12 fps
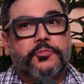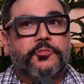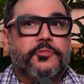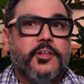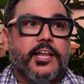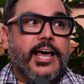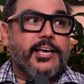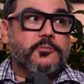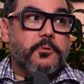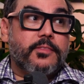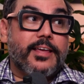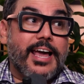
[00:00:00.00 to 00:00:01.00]
the last
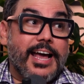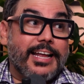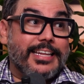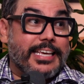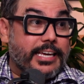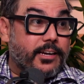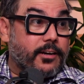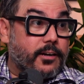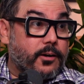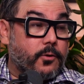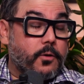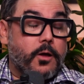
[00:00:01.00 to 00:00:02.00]
one they had
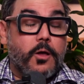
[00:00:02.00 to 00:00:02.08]
here